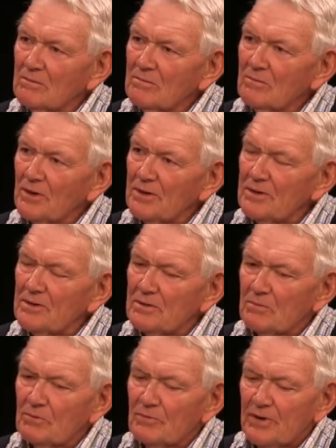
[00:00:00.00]
Right. He's
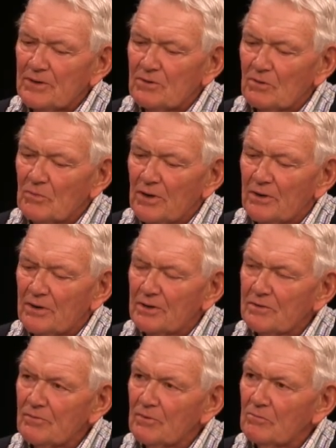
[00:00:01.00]
a professor emeritus
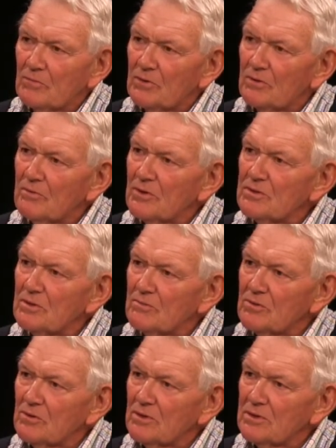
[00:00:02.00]
from University of
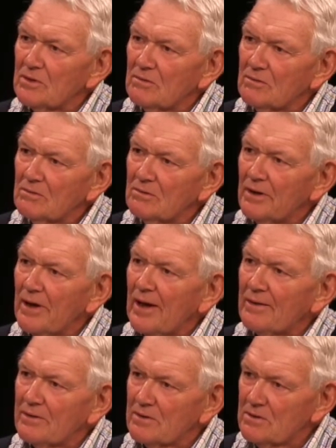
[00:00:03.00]
Georgia in
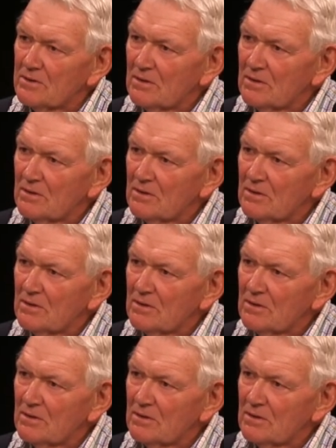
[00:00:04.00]
Athens.